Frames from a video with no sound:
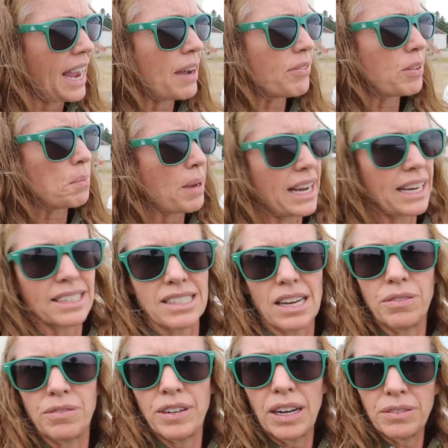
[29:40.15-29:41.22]
Half the bag is
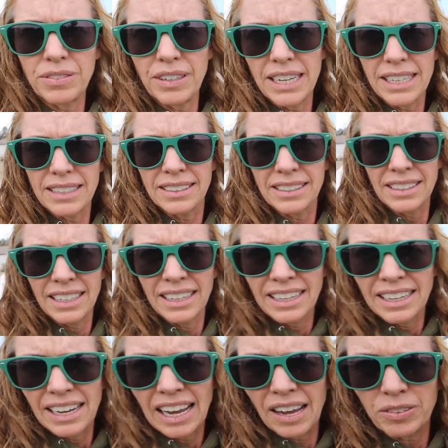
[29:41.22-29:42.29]
alfalfa,
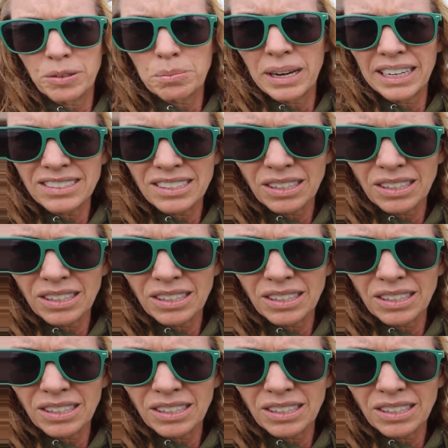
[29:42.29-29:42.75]
half the bag is